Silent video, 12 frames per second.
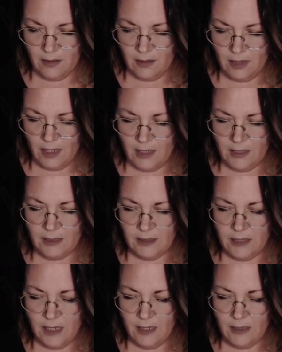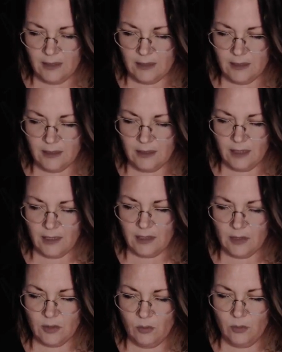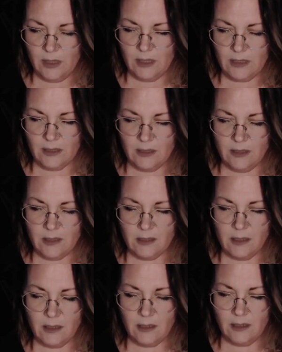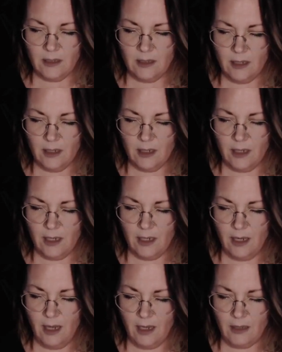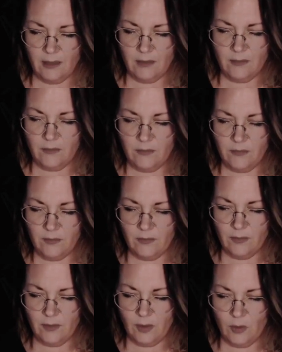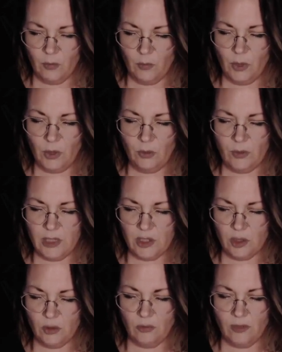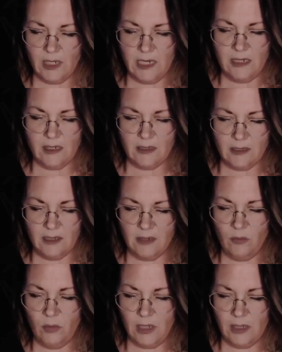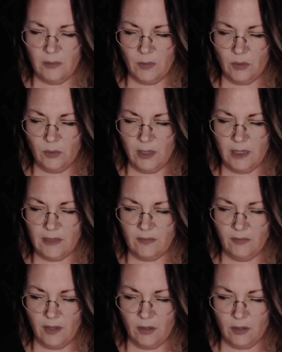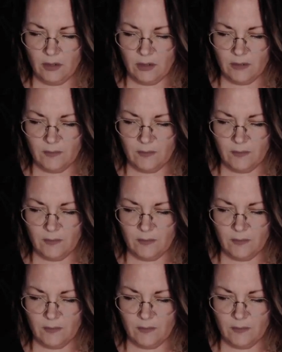and he takes and squeezes a kind of bluish green seaweed between his fingers.